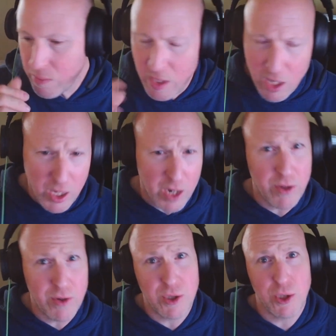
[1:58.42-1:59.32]
A lot of
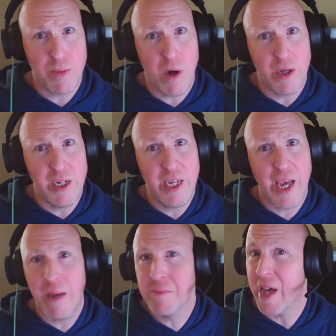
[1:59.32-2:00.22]
those are small indie
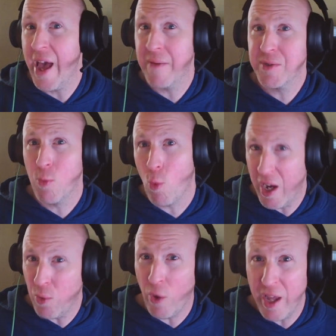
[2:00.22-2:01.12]
games. I have some
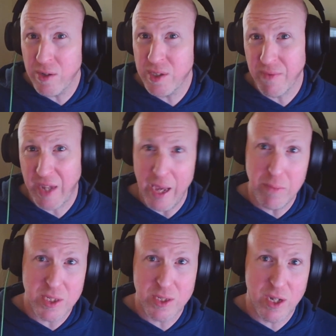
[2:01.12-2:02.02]
white whales of games
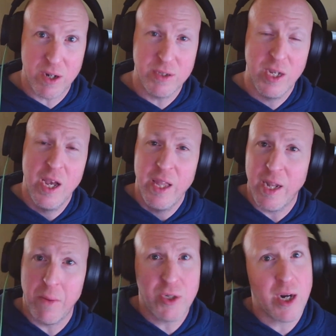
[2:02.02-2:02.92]
this year that
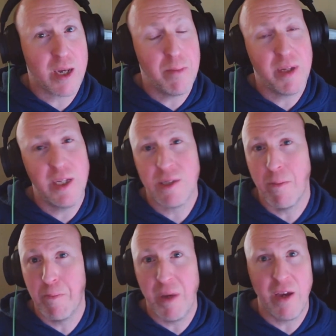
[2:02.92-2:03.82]
I'm to complete, some
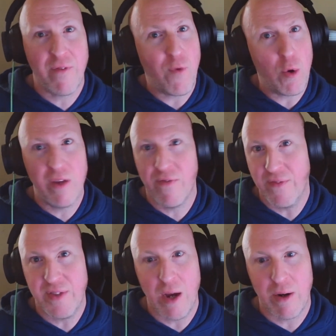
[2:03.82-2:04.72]
big 40,
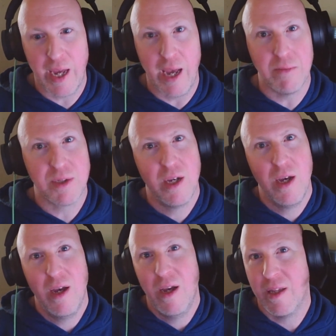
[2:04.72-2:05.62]
50-hour games
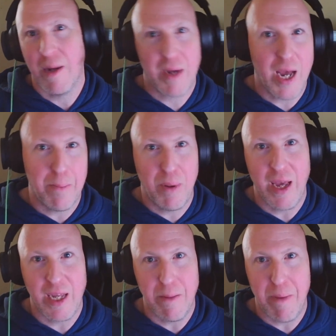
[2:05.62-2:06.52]
that I'm kind of
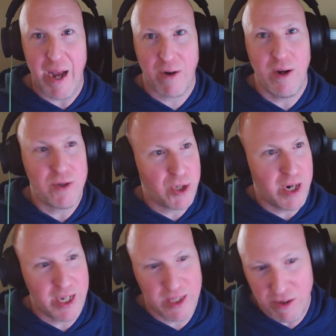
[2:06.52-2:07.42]
playing in the background, trying
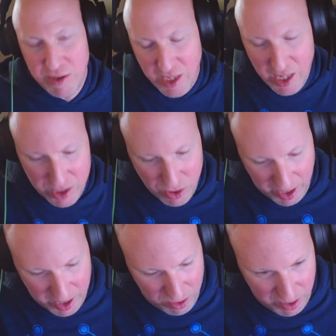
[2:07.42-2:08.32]
to get those done so I
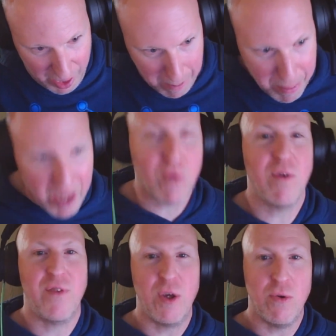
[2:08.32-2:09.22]
can do like a bigger
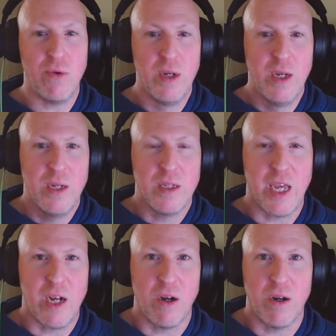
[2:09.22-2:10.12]
review
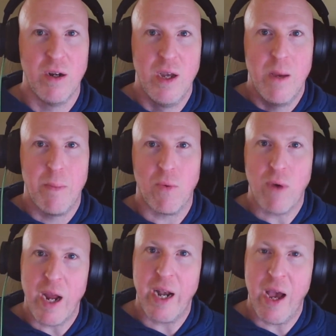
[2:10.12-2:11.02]
later. But
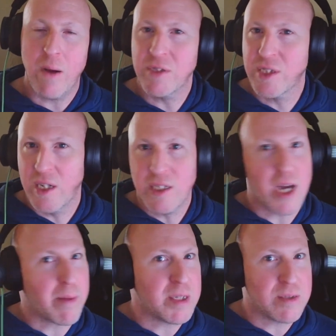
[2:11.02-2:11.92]
right now I'm just going to
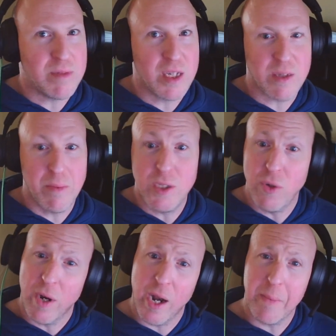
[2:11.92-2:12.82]
talk about some things I've been
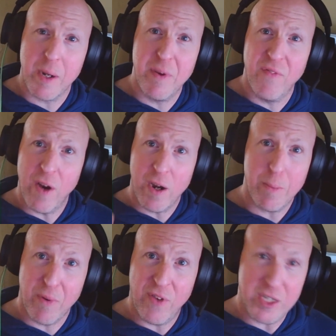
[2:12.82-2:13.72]
doing, and I'm going to be very
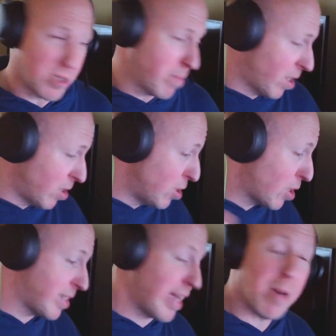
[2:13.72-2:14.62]
unprofessional. I'm going to
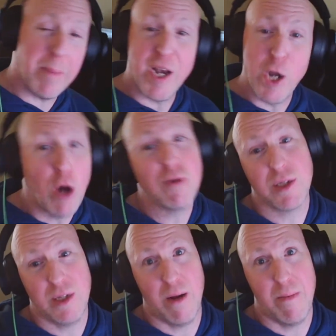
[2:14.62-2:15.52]
look down at my notes
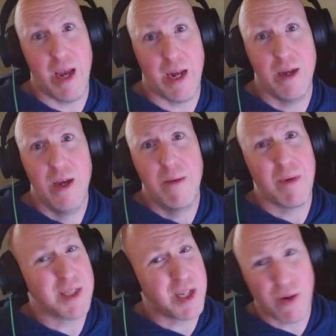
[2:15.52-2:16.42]
that I made
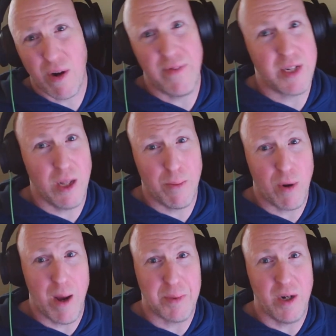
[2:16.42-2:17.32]
because I don't have a
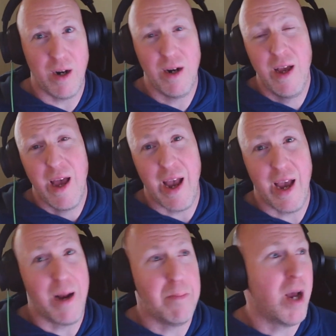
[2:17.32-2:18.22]
teleprompter
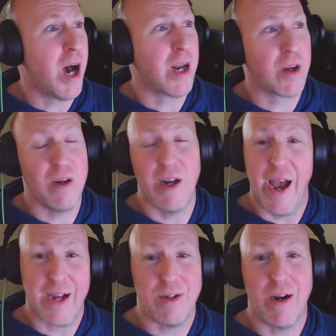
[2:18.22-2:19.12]
and I'm not a good
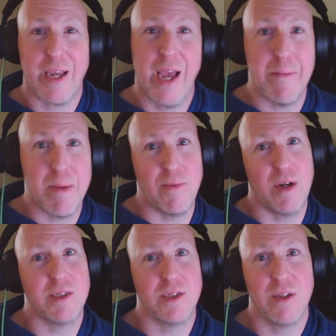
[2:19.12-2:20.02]
actor. I can't
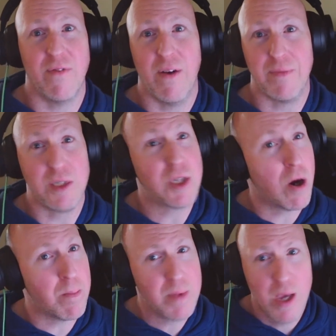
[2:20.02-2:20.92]
memorize this stuff off the
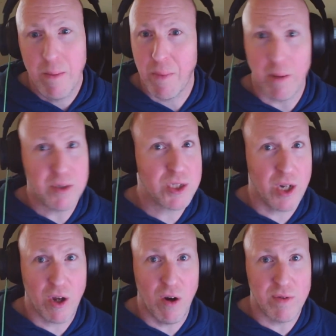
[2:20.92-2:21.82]
dome, but I'm just going
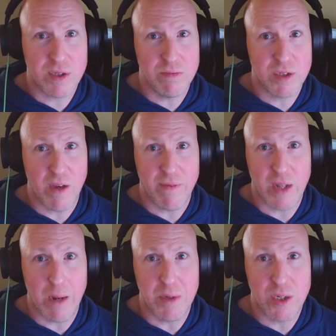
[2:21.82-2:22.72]
to go over some stuff that
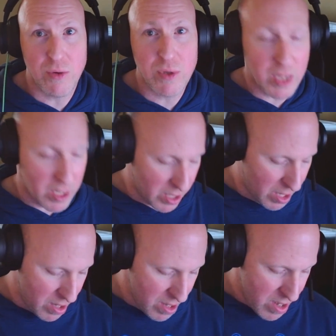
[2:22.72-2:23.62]
I've been doing
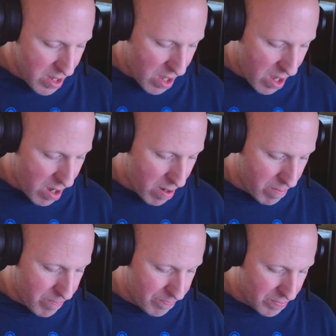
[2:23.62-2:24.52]
lately.
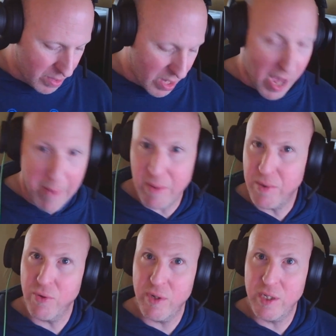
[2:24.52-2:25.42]
I've been
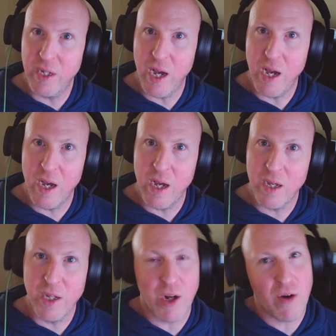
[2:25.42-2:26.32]
doing,
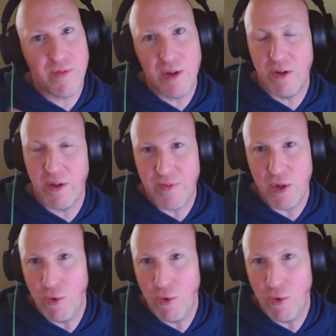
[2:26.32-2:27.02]
if you